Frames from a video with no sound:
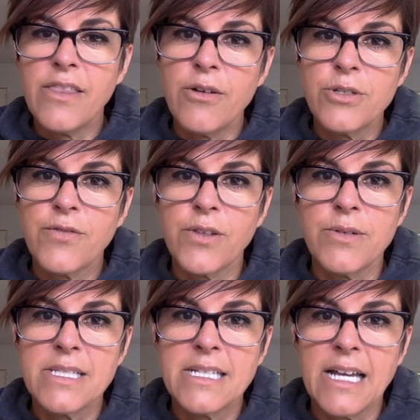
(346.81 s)
those
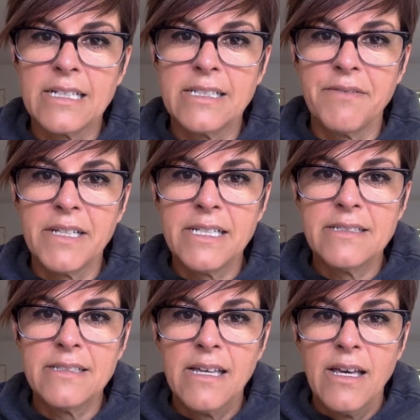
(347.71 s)
fluency
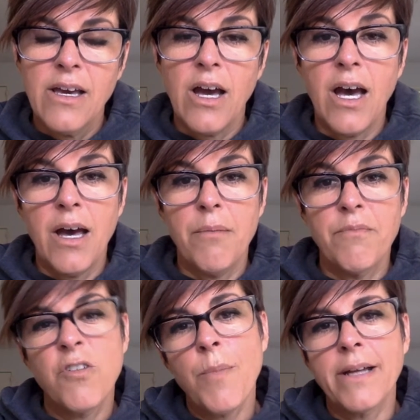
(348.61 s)
activities
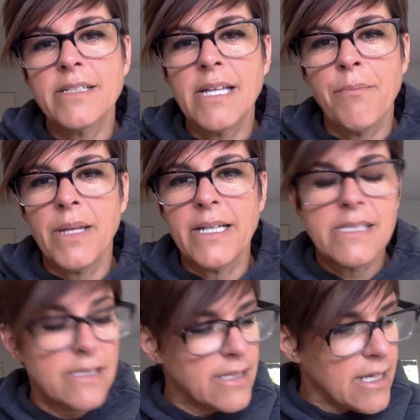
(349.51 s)
for about 10
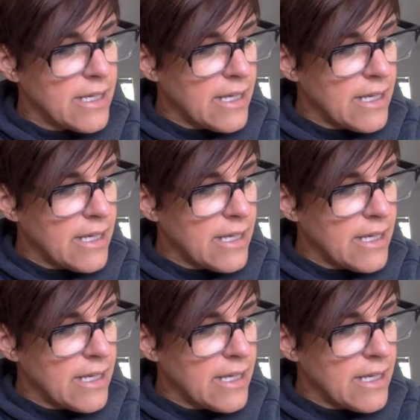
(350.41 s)
minutes.